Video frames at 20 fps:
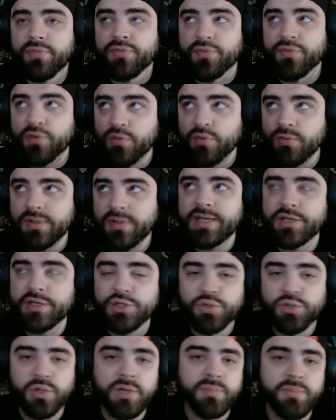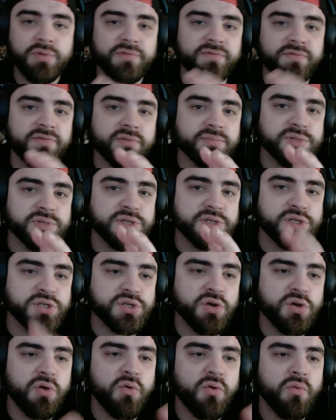thoroughly enjoyable from
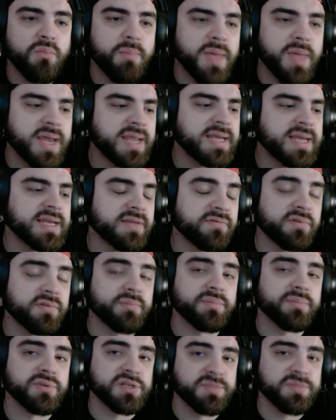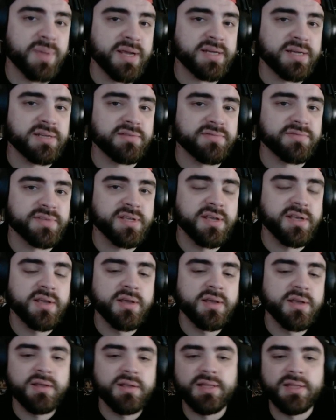so many different perspectives.
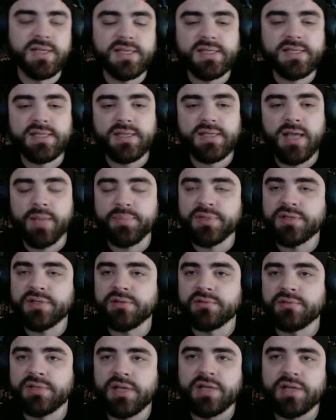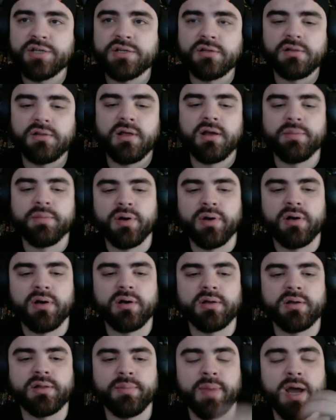This episode touched a lot
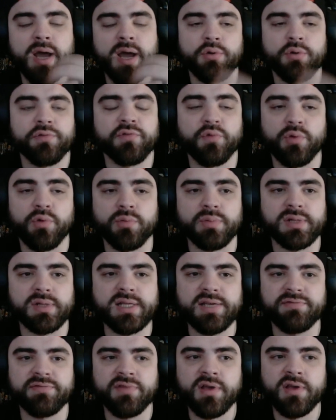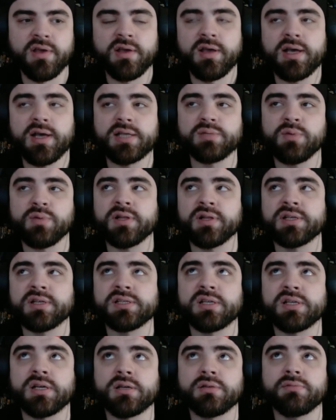upon the power of core belief, as well
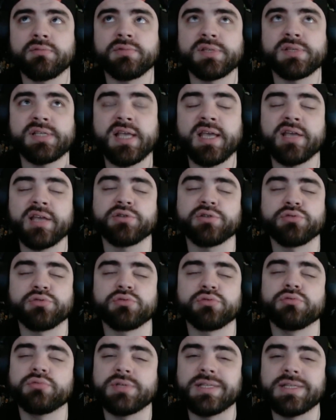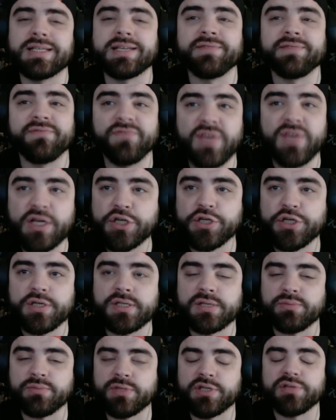as staying true to the
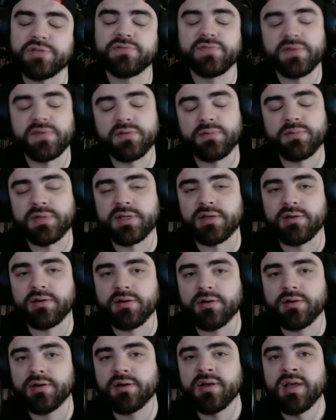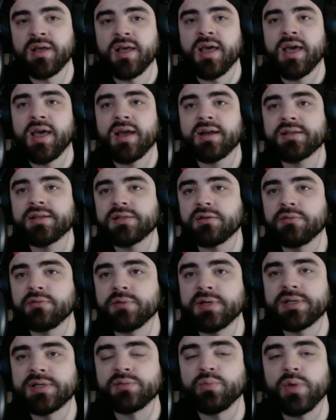convictions in which you feel within your heart. And as
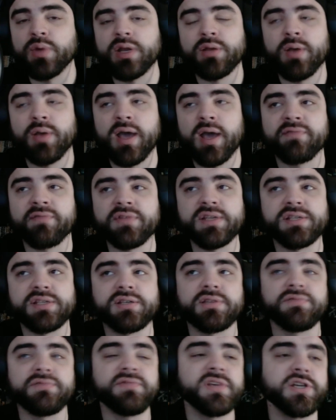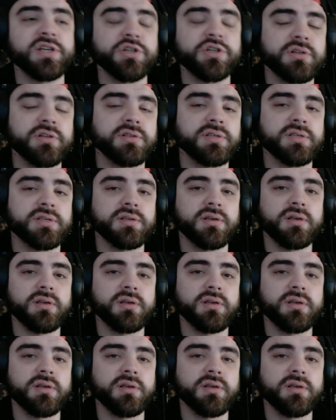always, when you have these convictions,